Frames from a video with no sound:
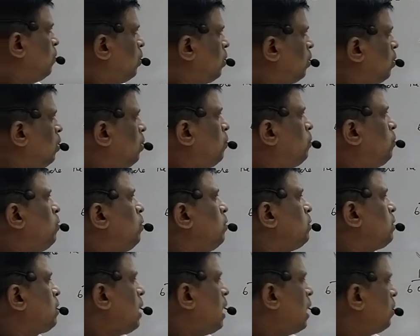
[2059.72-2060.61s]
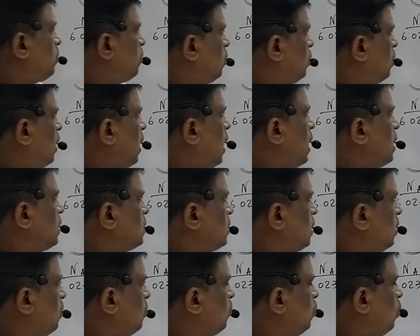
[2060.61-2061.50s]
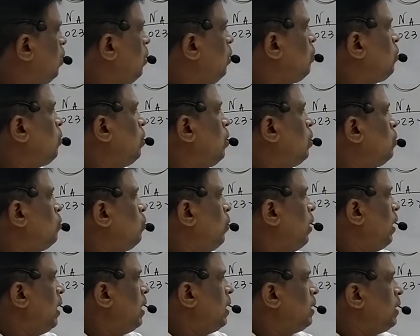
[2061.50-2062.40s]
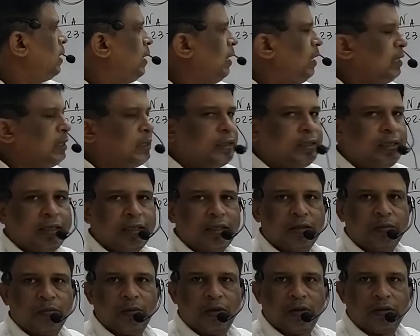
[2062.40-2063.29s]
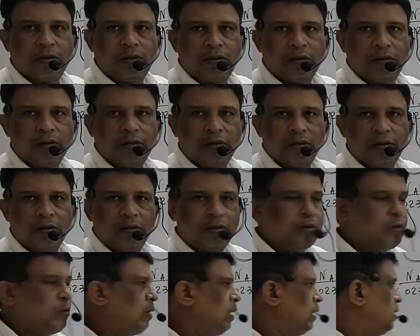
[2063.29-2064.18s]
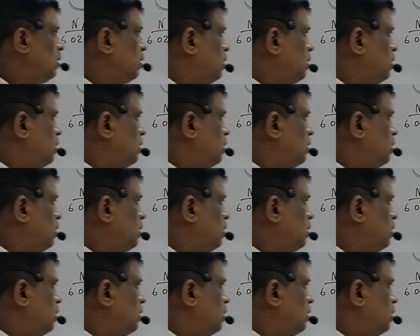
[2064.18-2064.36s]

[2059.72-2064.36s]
of carbon dioxide molecular weight is this much. So what is the